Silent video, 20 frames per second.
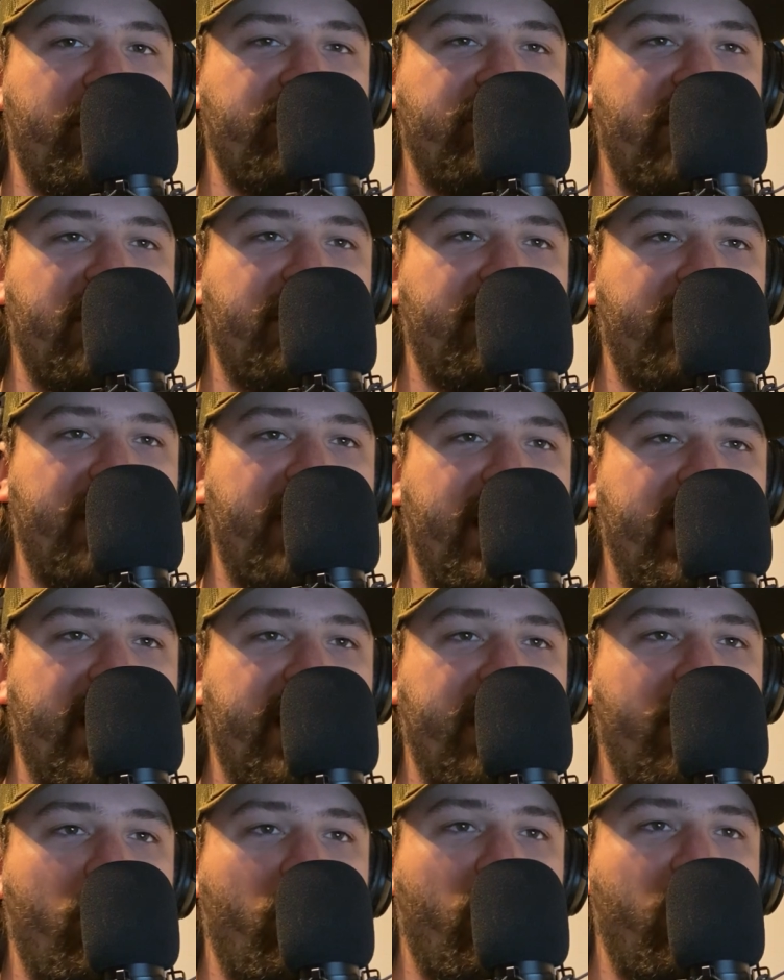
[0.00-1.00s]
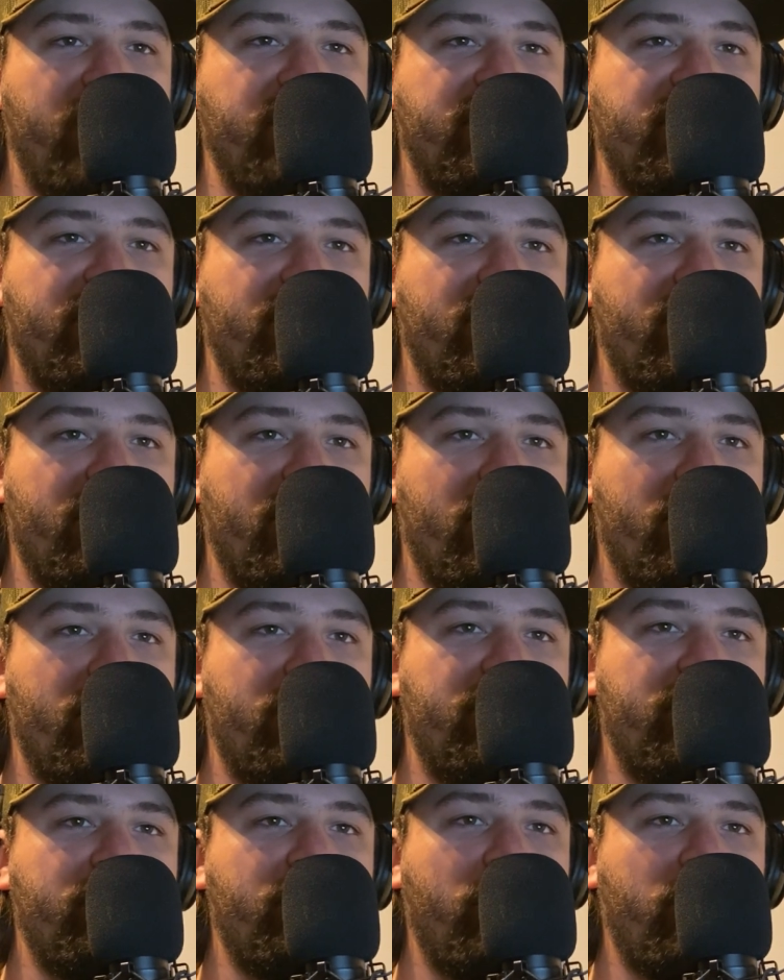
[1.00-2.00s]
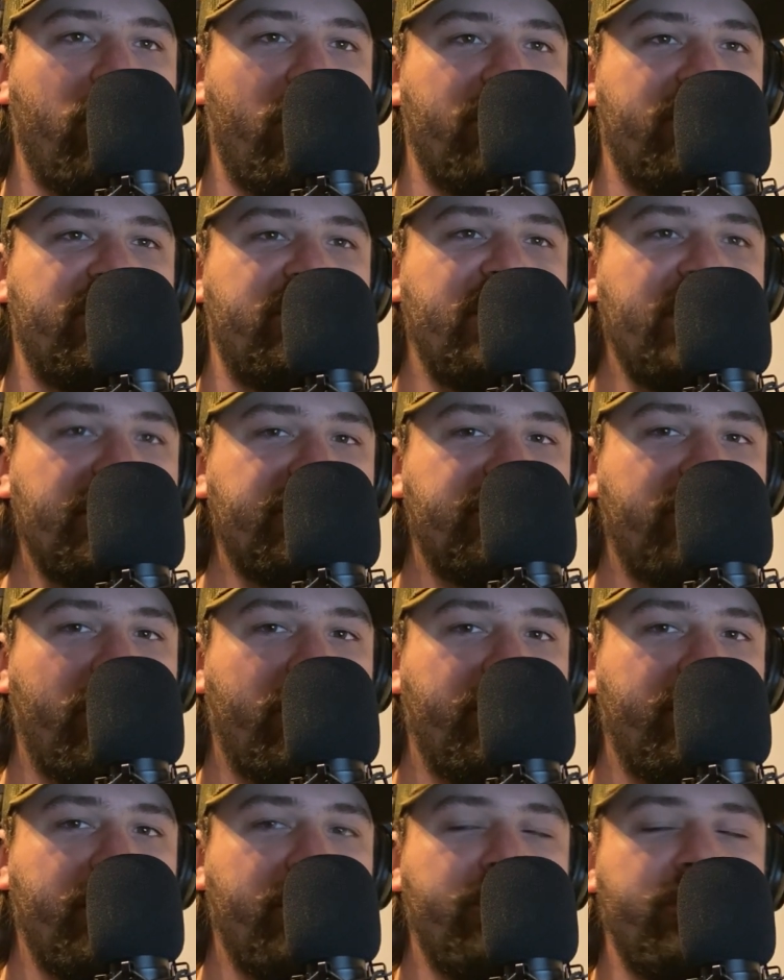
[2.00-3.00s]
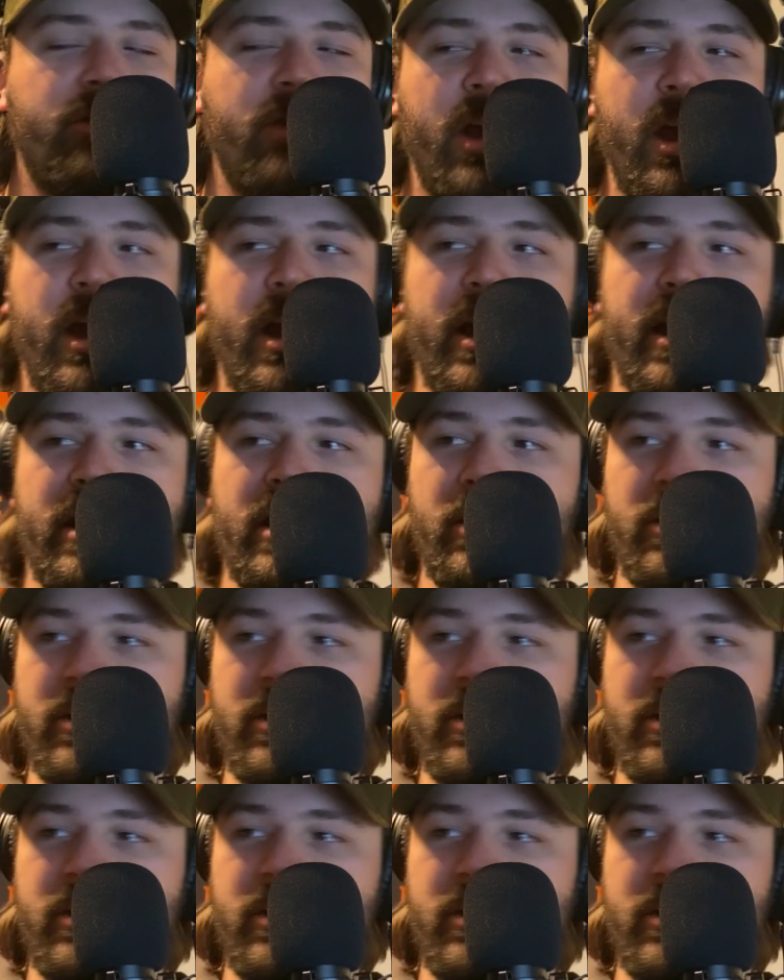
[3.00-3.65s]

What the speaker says: boots. I had to buy winter steel toe boots. And you